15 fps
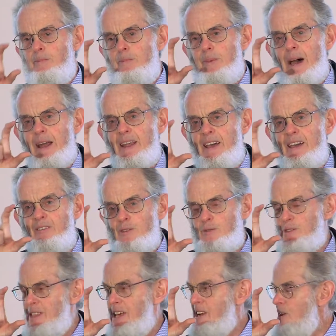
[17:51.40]
But if it
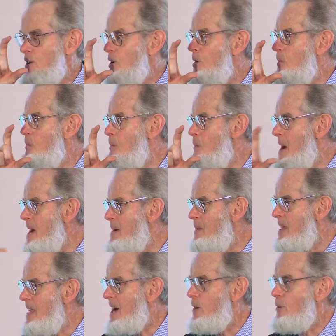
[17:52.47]
was that long,
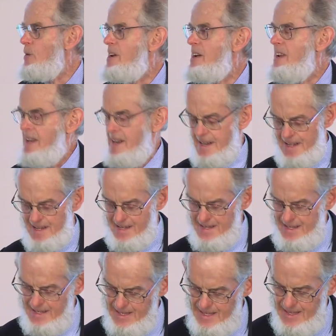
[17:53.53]
maybe they'll read it,
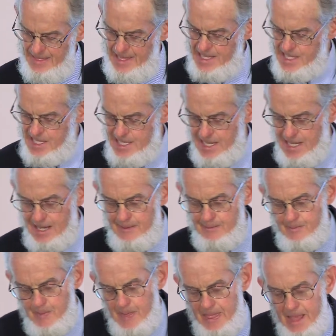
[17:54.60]
and that's uh,
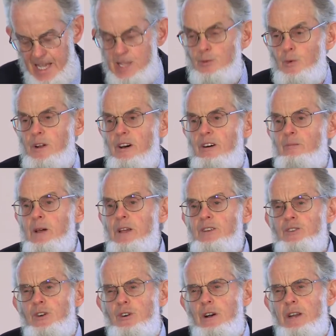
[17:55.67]
that's what I've been
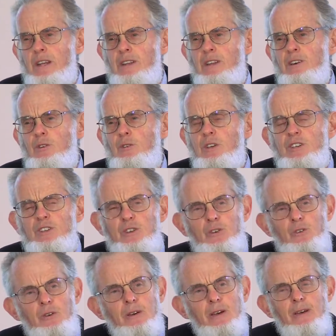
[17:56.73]
trying to do is
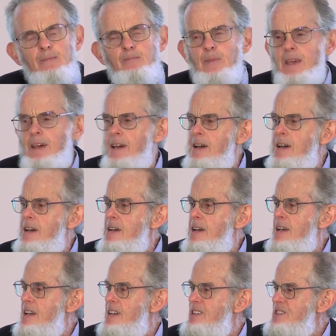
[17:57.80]
to
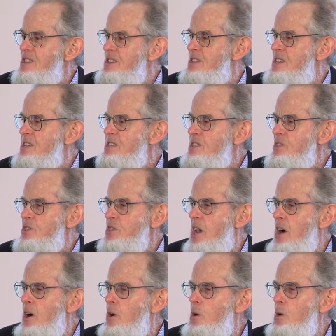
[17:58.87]
is to just
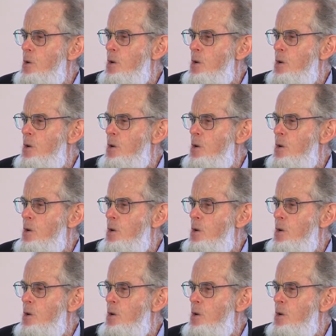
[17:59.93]
sow